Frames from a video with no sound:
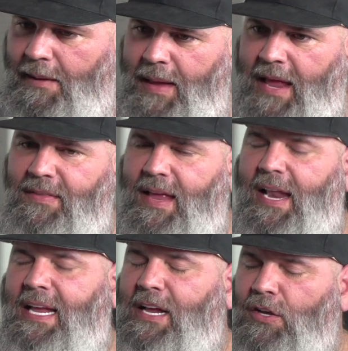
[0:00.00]
And
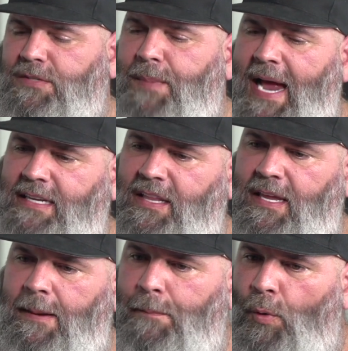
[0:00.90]
it goes back to
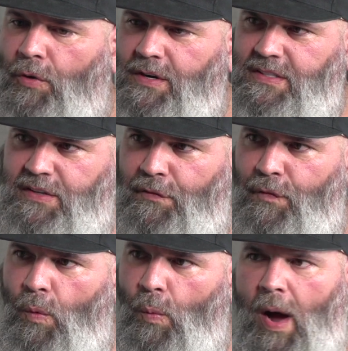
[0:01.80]
the importance of
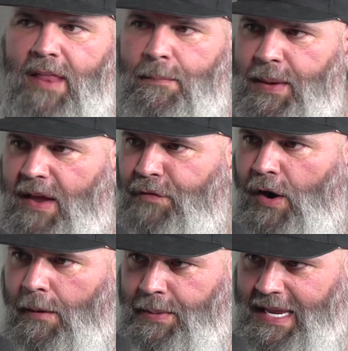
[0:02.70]
why the
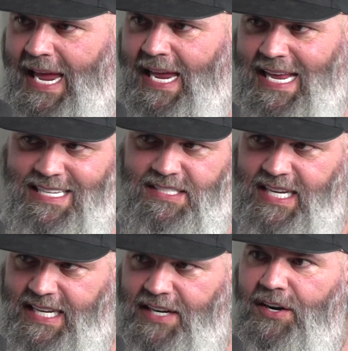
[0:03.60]
PFRPA is
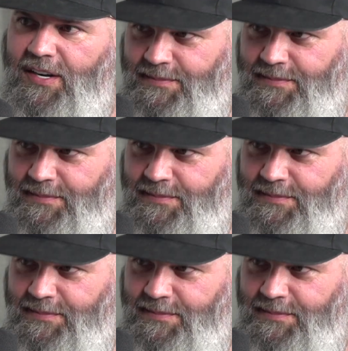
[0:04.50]
here.